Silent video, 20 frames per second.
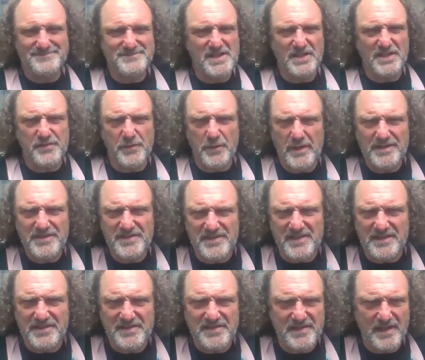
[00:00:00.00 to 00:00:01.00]
Just for
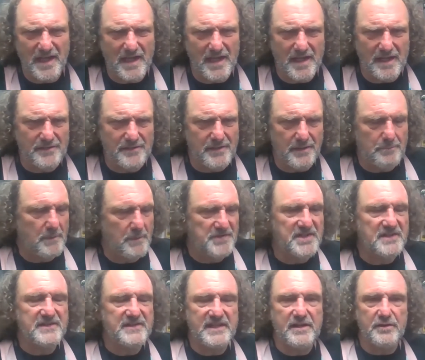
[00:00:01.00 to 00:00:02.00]
instance, the
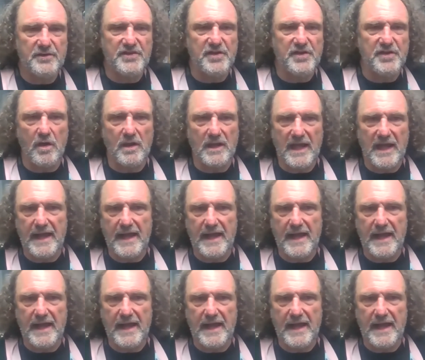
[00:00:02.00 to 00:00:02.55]
Musketeers all